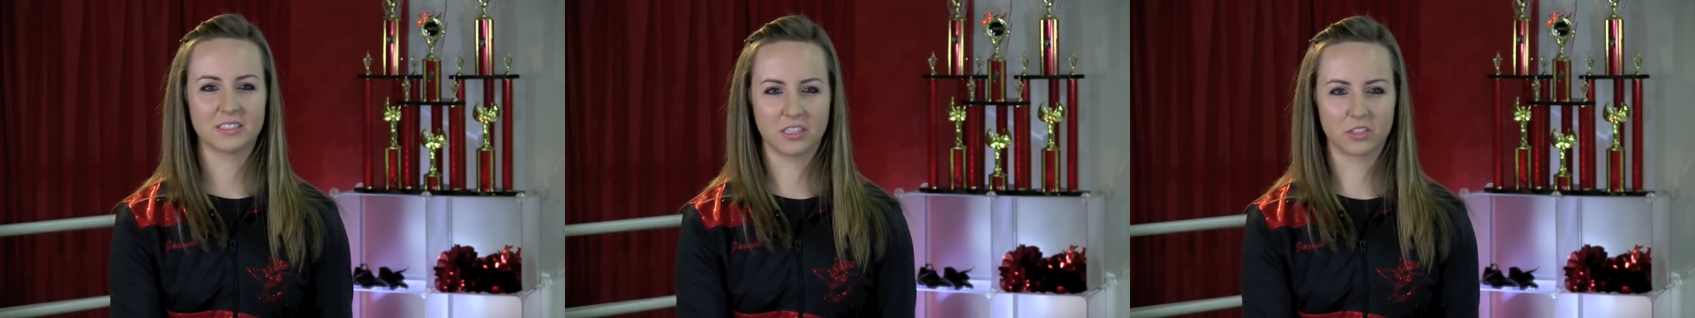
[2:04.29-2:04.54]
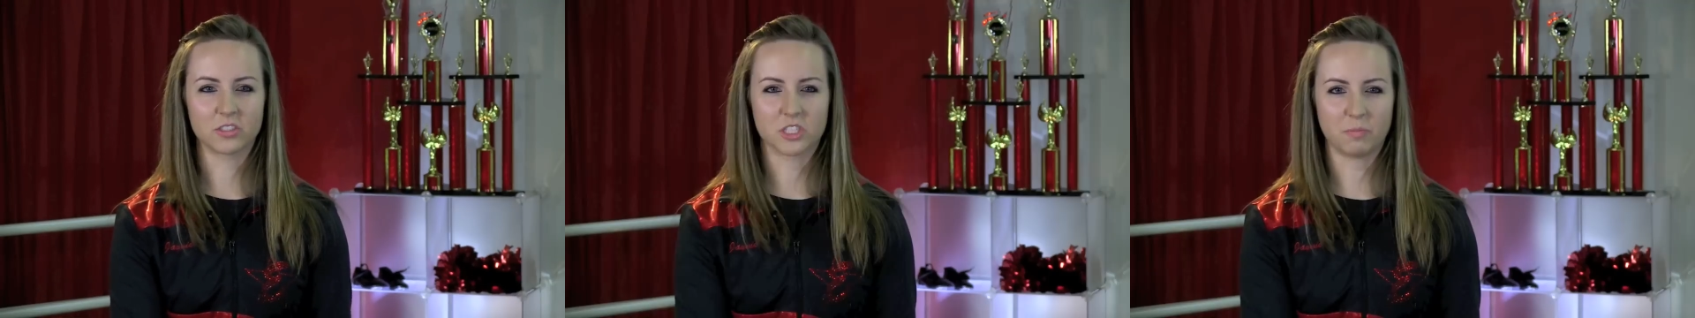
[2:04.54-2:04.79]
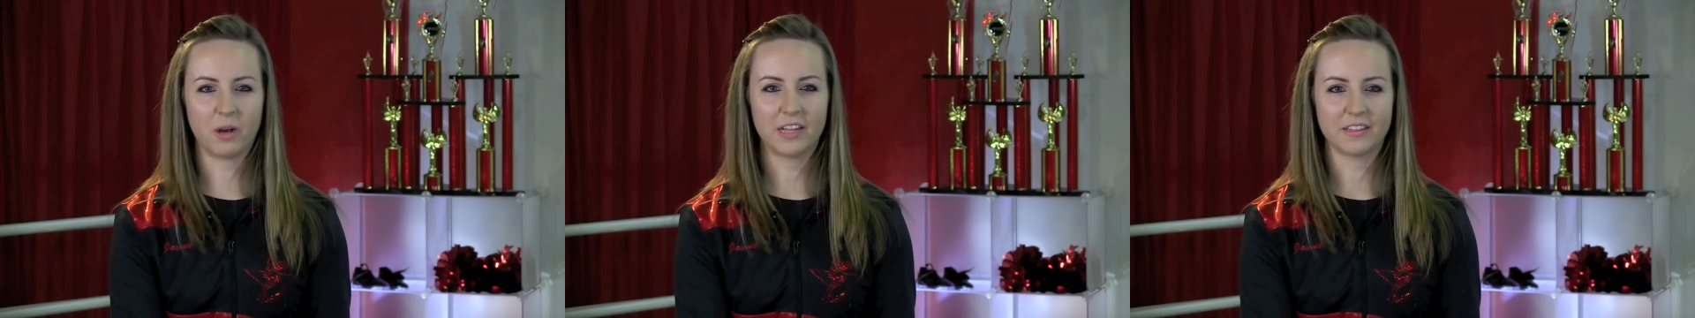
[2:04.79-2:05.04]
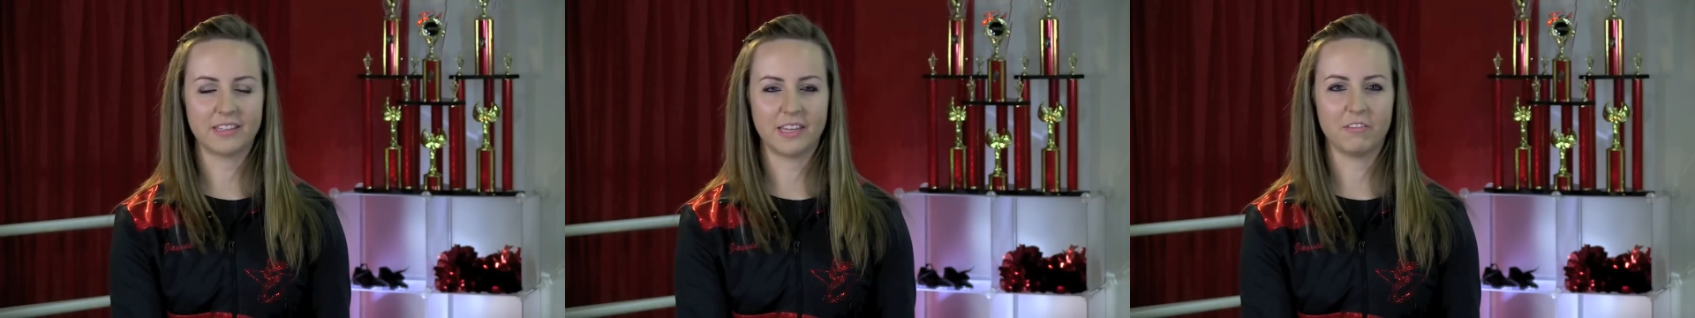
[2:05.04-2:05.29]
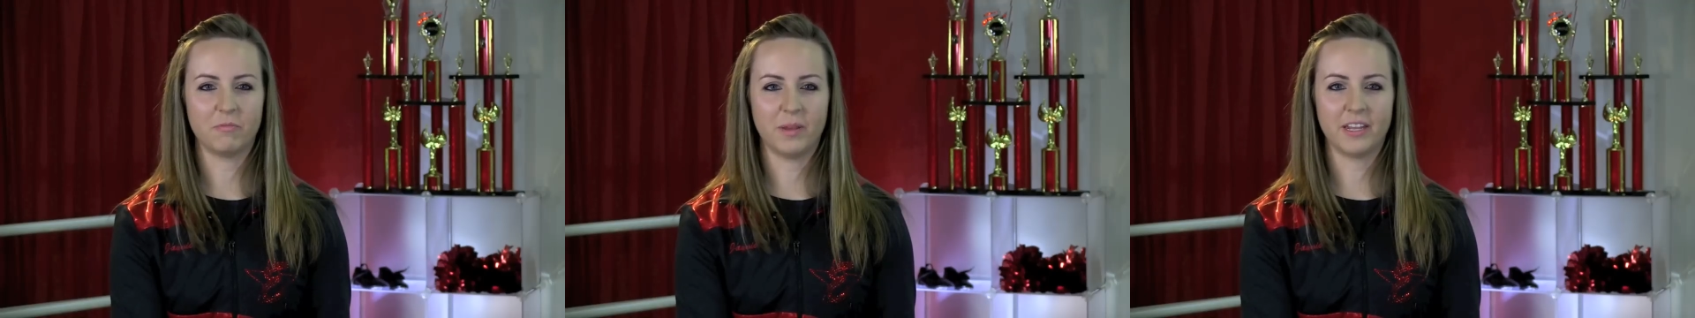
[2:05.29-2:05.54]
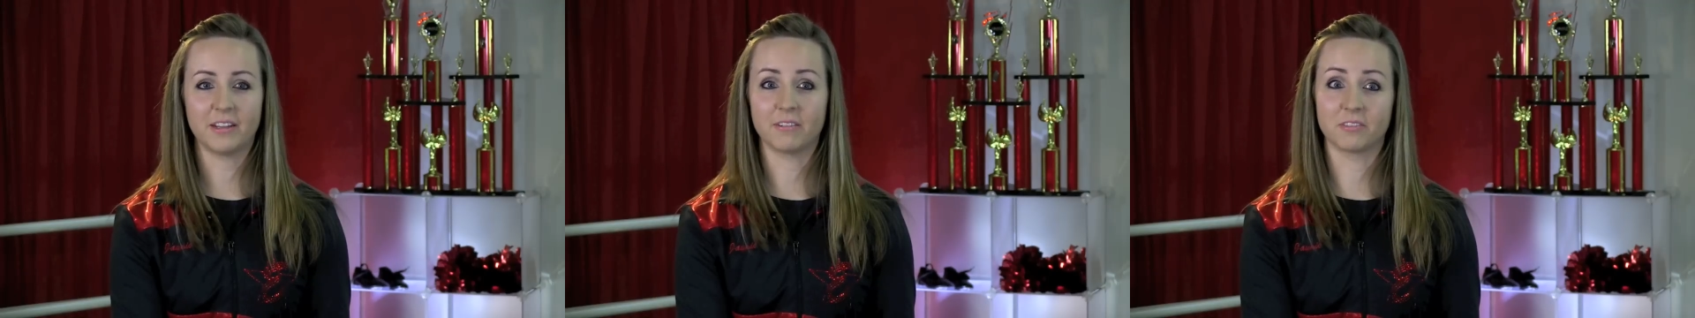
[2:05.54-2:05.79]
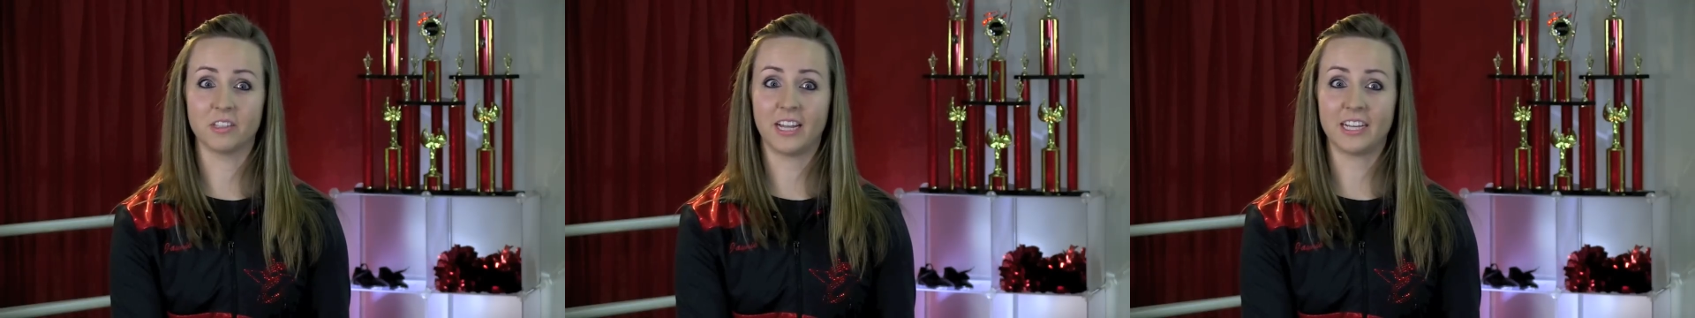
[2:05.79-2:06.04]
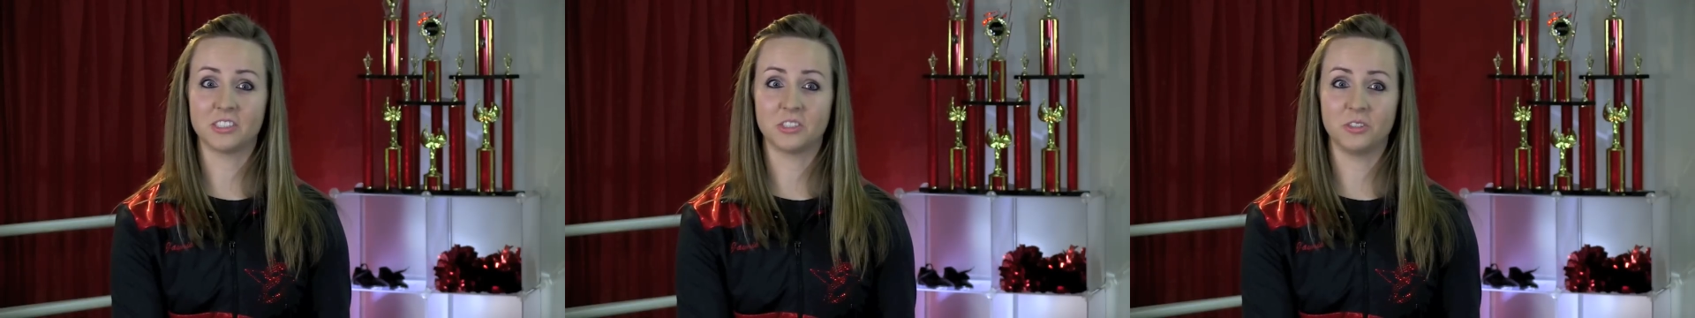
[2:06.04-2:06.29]
little spot that they've been in for the
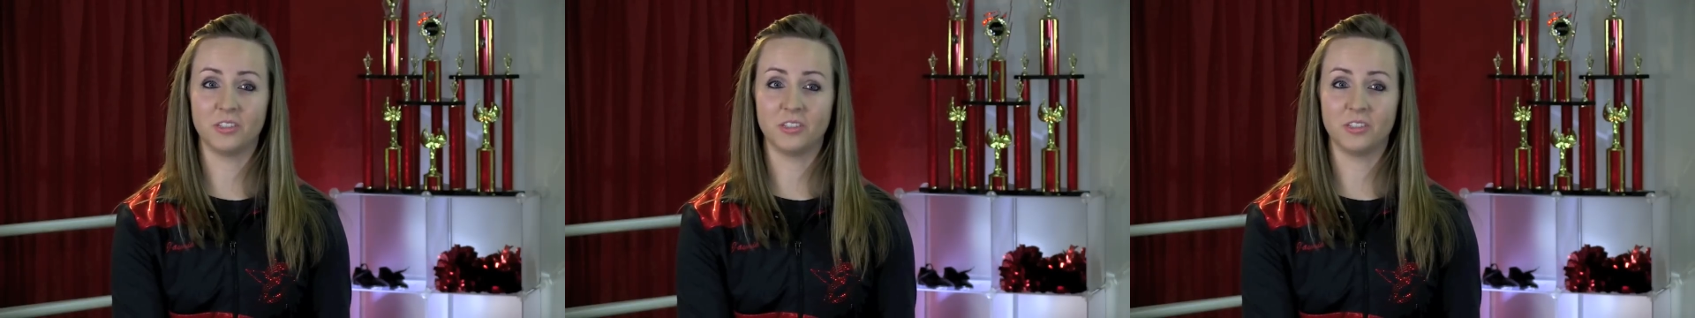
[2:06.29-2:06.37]
last